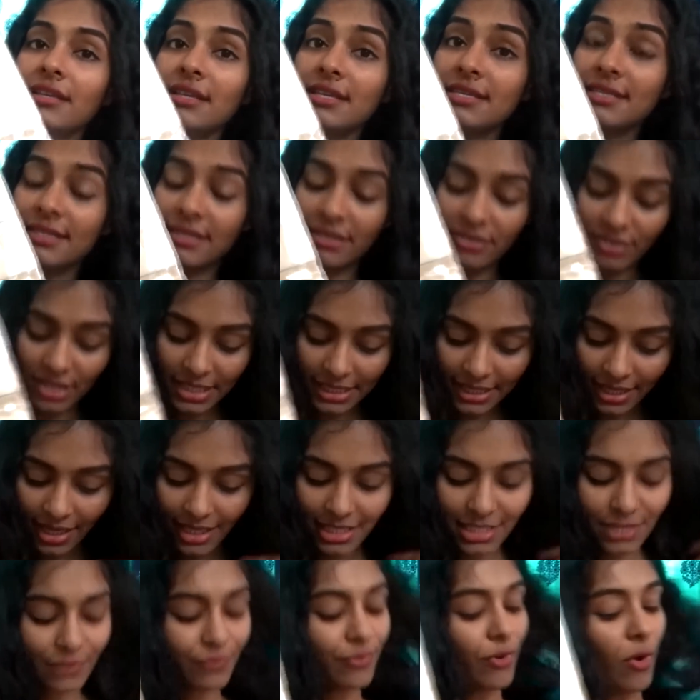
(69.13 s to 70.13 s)
This
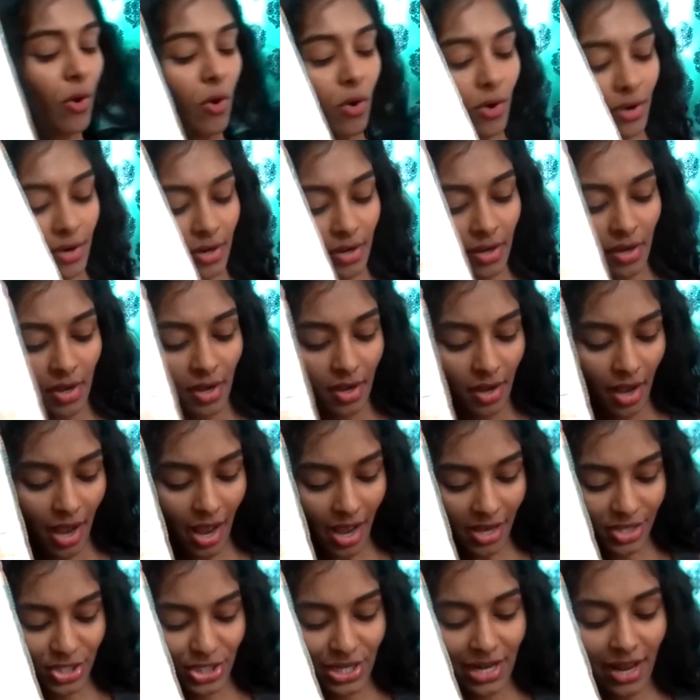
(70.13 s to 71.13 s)
retails for,
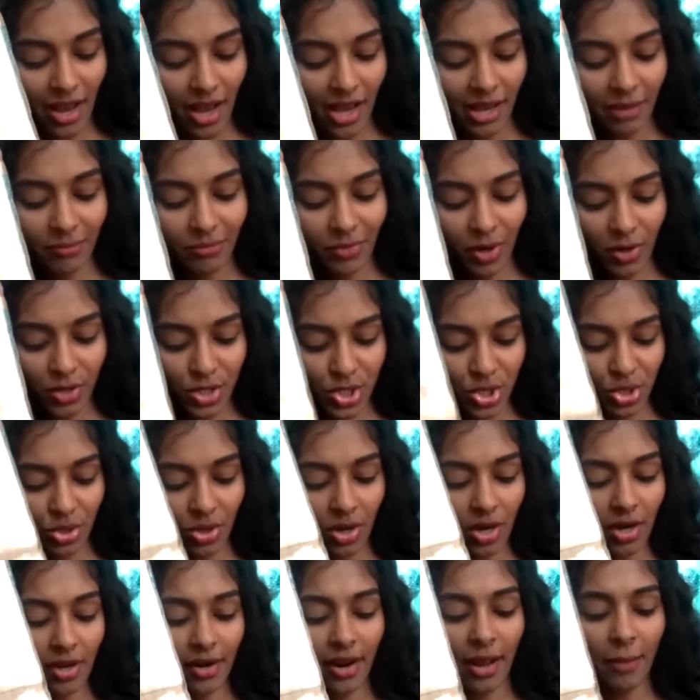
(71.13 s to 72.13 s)
actually I am not
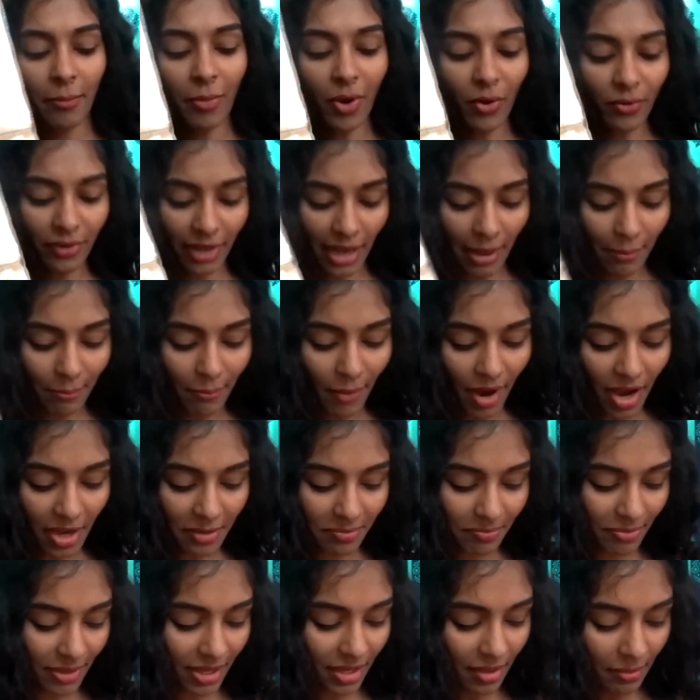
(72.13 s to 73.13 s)
sure about
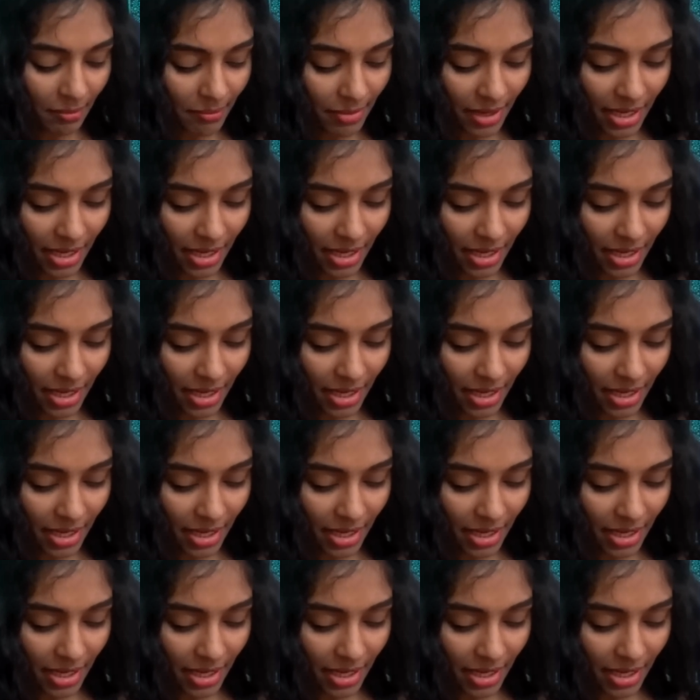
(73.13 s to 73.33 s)
MRP,